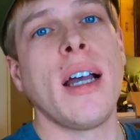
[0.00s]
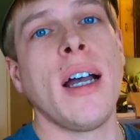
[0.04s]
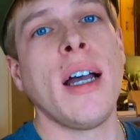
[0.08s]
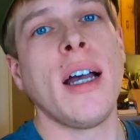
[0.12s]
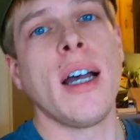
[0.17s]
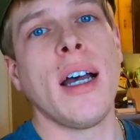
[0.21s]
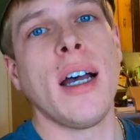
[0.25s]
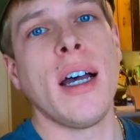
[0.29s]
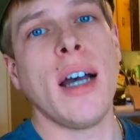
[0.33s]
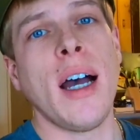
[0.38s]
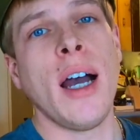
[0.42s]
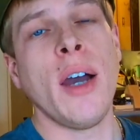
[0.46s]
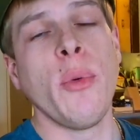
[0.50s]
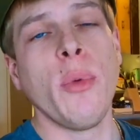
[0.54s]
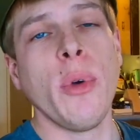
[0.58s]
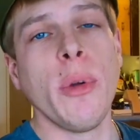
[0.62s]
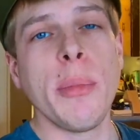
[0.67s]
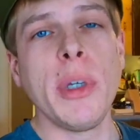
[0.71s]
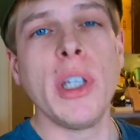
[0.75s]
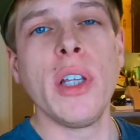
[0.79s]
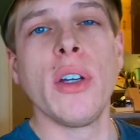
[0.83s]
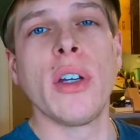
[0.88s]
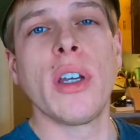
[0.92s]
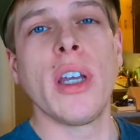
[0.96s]
I will
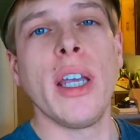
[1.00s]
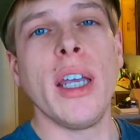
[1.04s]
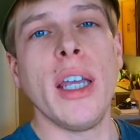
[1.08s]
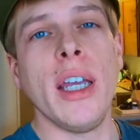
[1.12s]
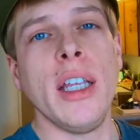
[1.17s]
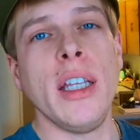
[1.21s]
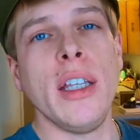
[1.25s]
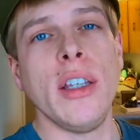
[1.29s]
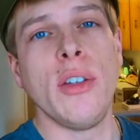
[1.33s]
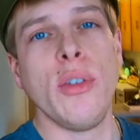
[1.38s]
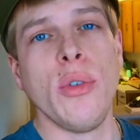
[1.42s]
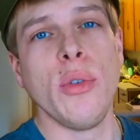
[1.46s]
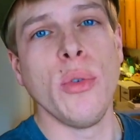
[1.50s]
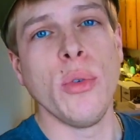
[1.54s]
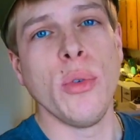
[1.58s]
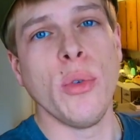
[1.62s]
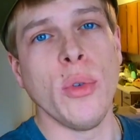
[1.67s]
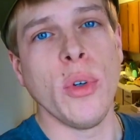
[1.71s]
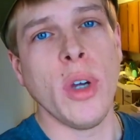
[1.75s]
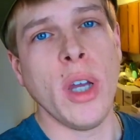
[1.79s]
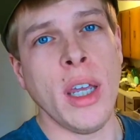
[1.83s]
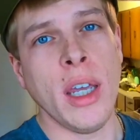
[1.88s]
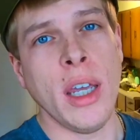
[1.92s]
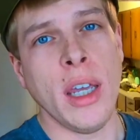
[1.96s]
be looking
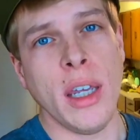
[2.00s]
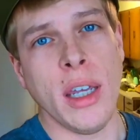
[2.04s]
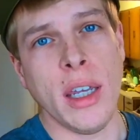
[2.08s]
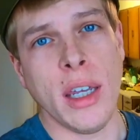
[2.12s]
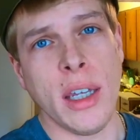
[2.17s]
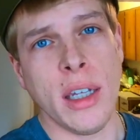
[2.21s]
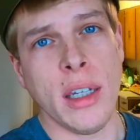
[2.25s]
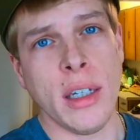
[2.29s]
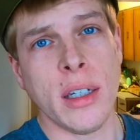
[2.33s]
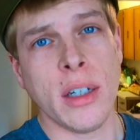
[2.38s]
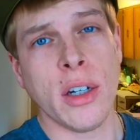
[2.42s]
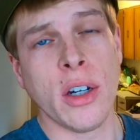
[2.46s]
into a